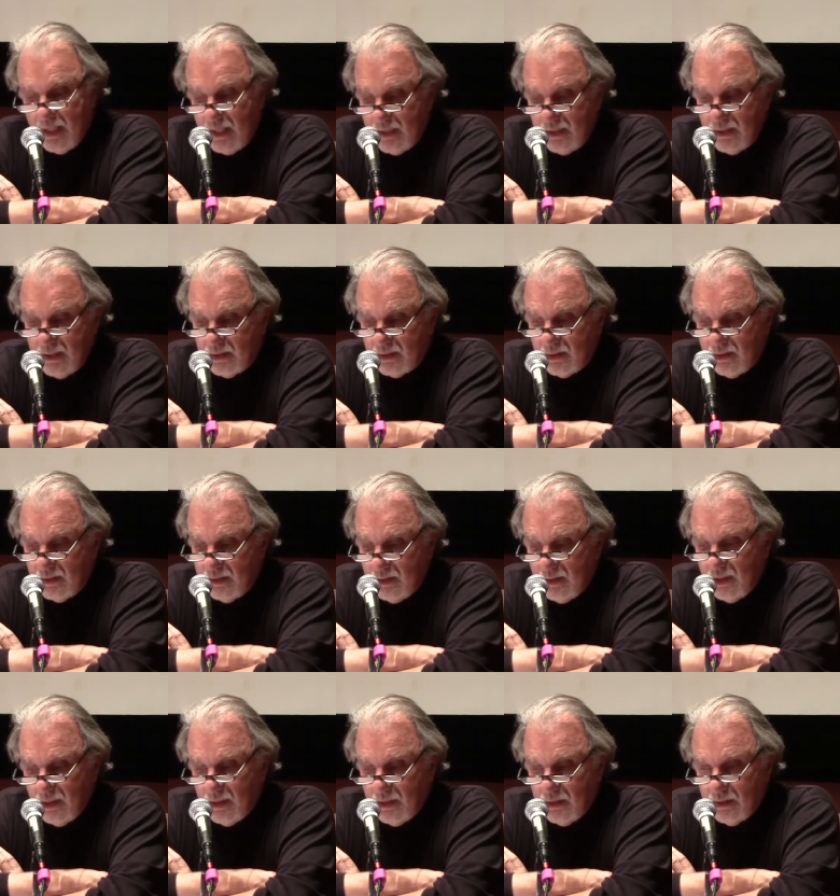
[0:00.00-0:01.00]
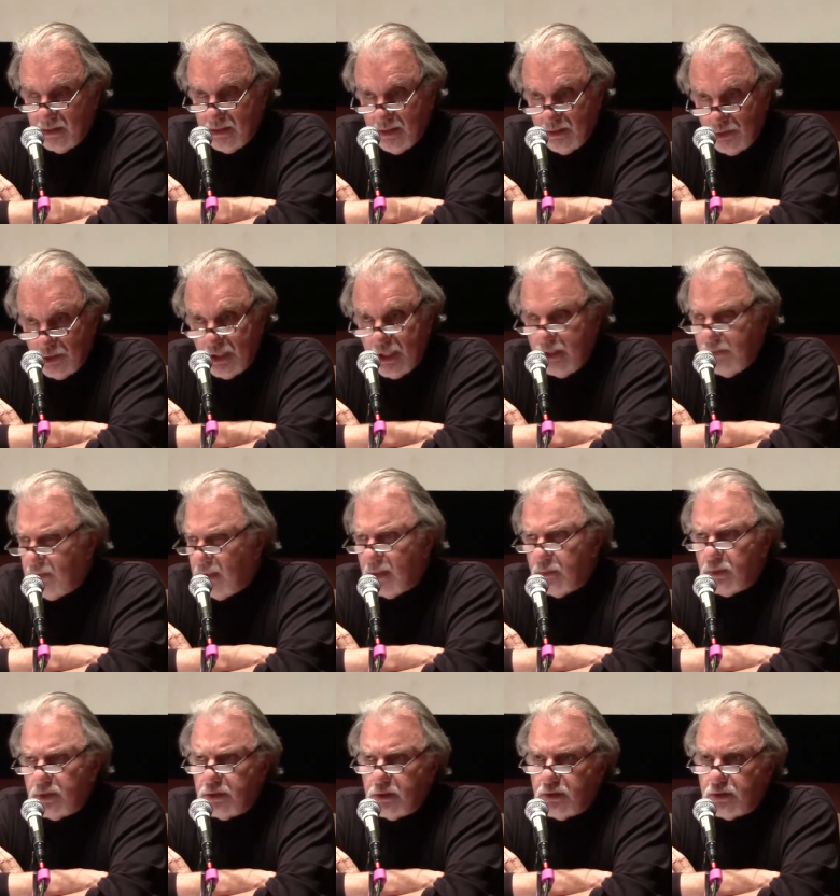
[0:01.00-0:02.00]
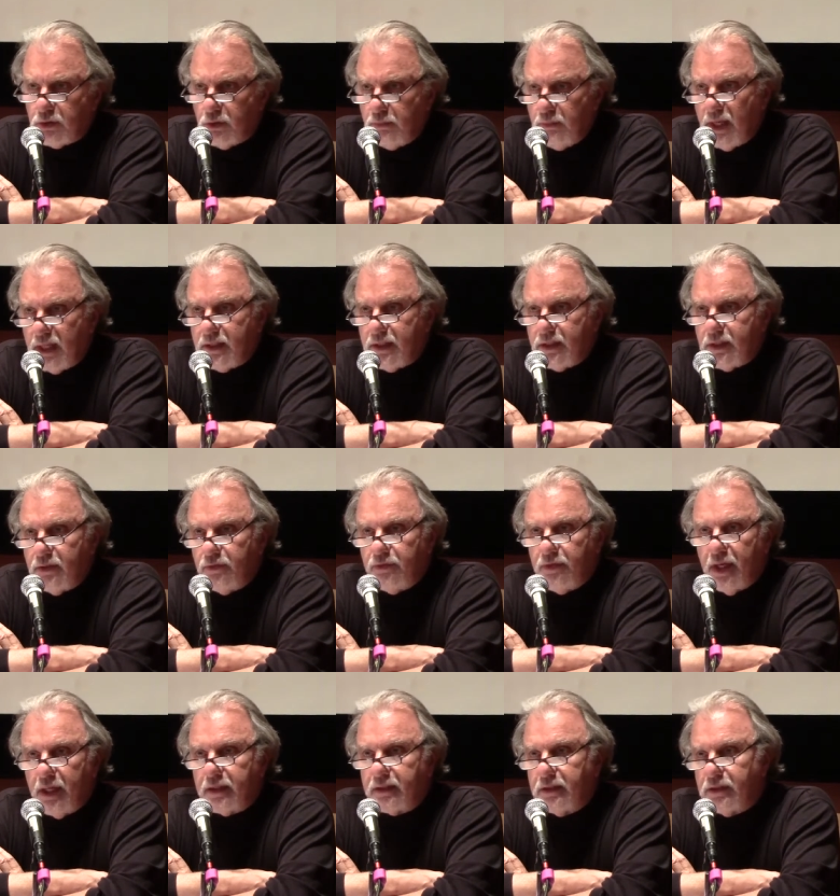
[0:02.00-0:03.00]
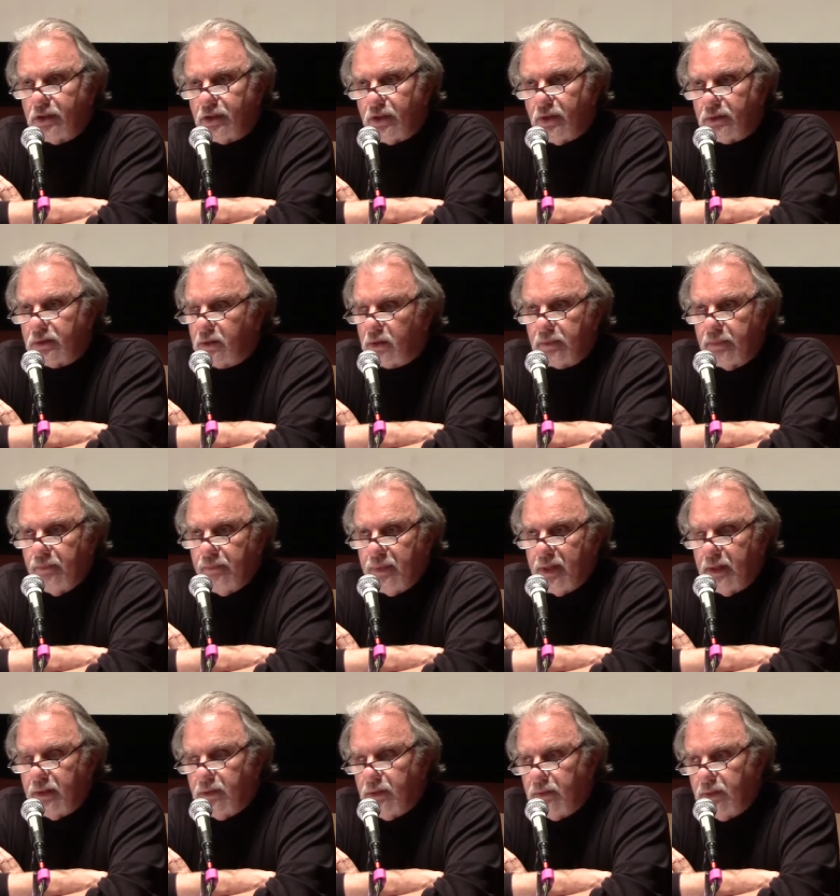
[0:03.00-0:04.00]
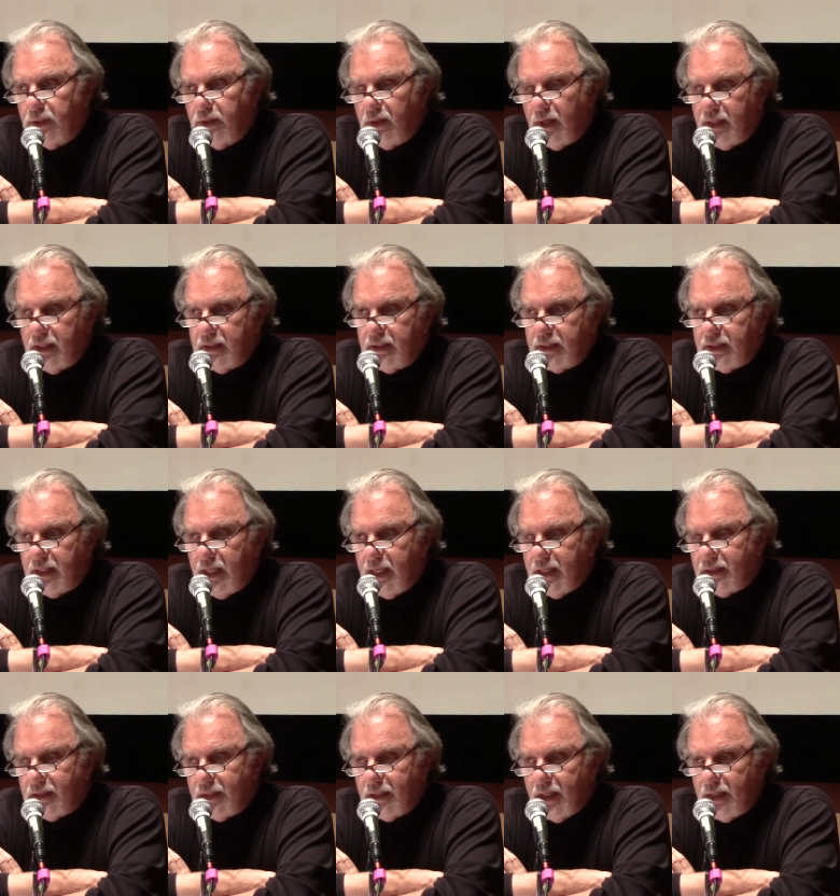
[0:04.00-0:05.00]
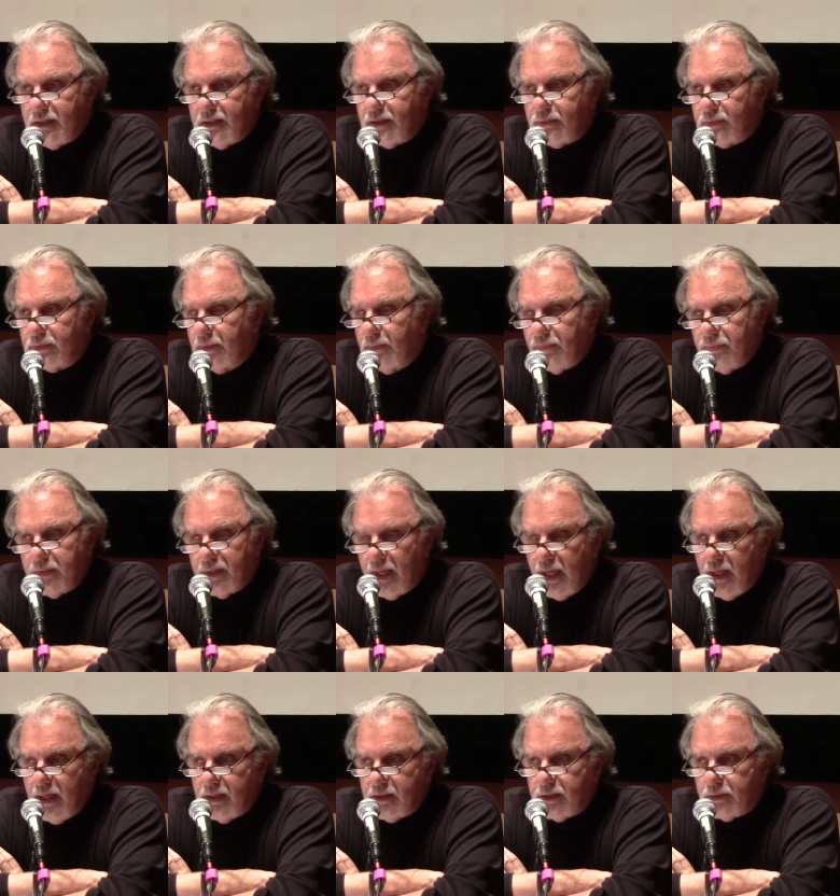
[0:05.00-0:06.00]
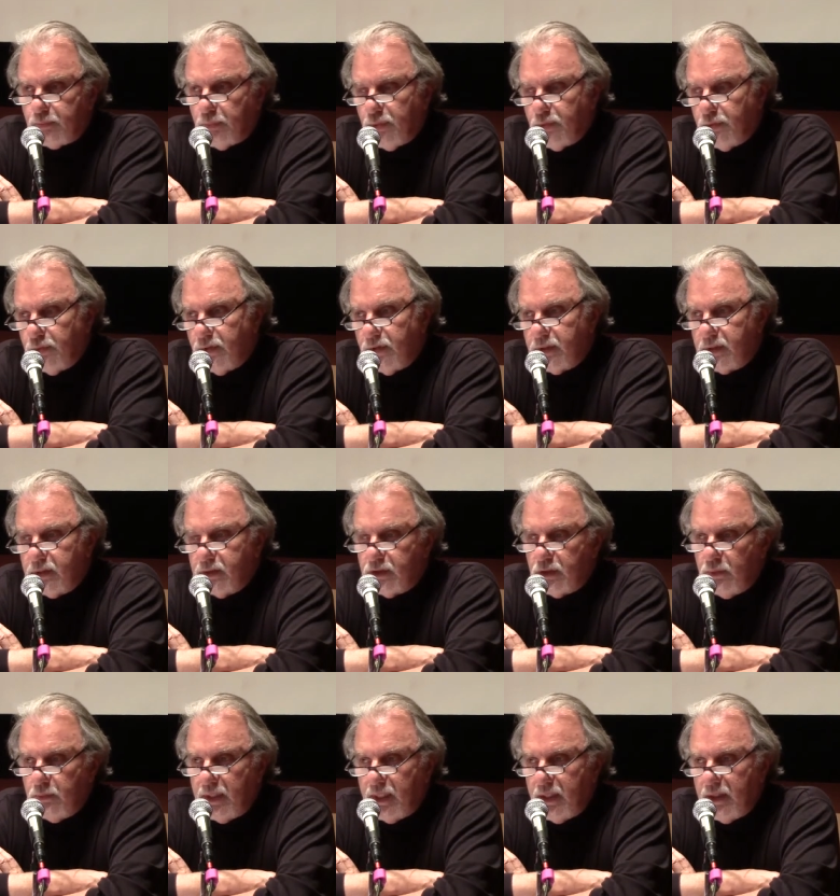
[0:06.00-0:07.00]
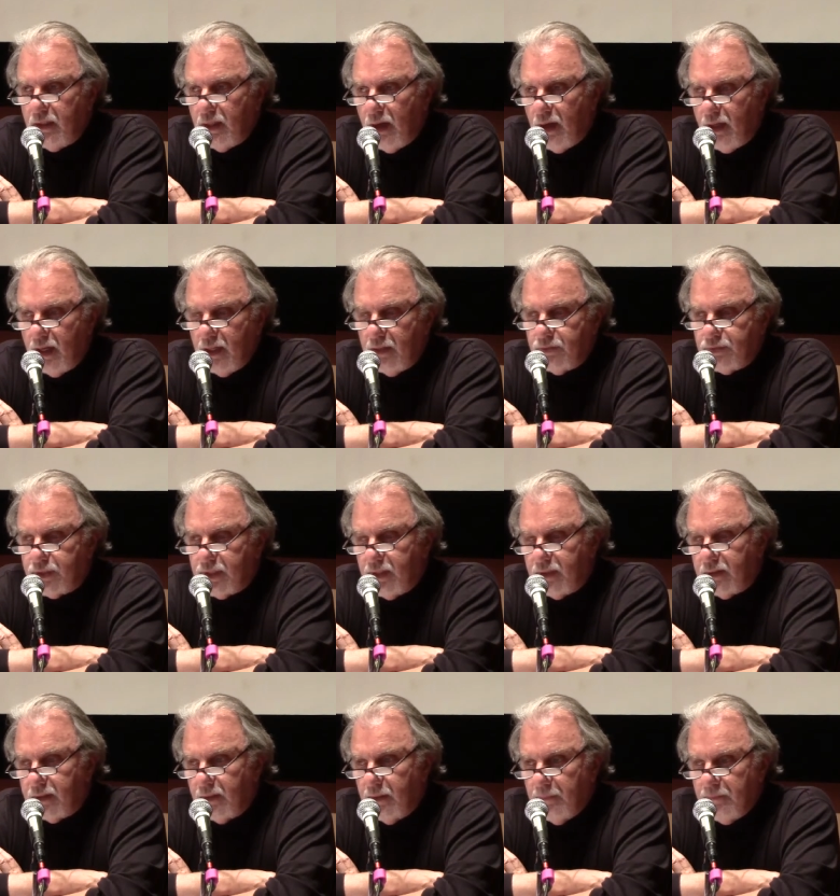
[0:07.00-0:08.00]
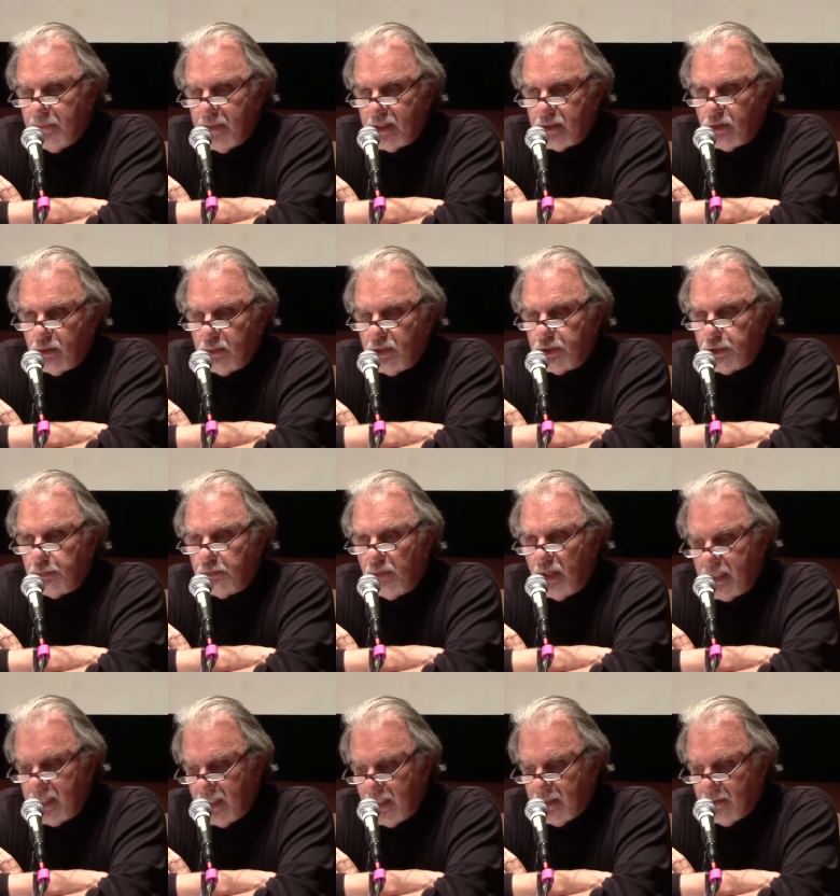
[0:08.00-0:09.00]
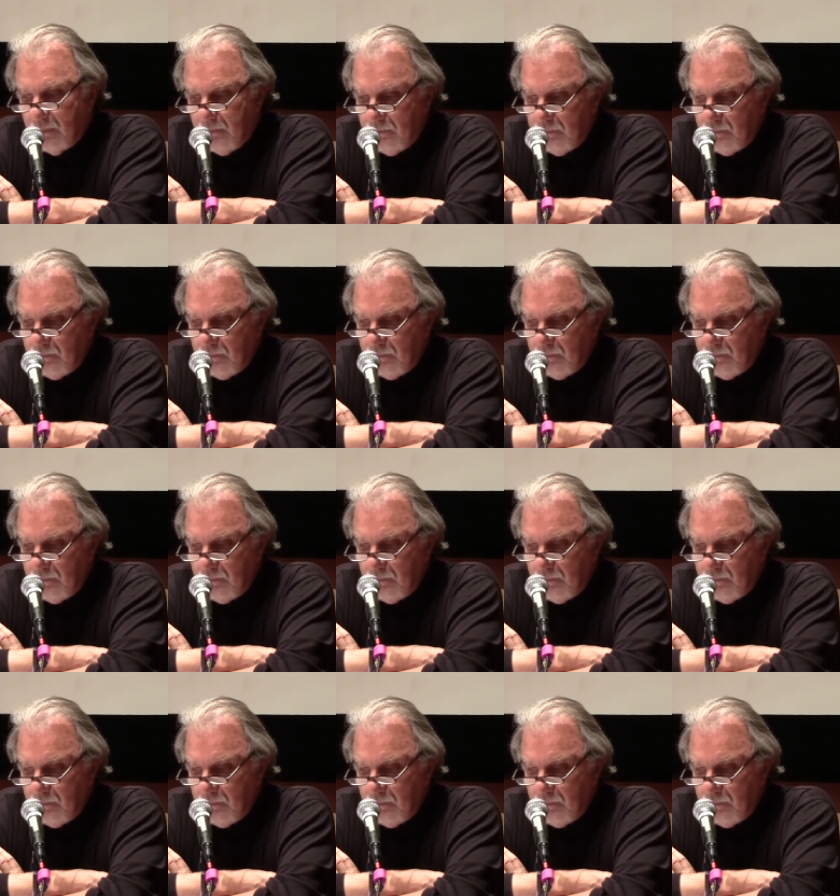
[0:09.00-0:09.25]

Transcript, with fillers: that it uh, achieved. And it was a tremendous effect. It's, the United States has, has poured so many lives and so much money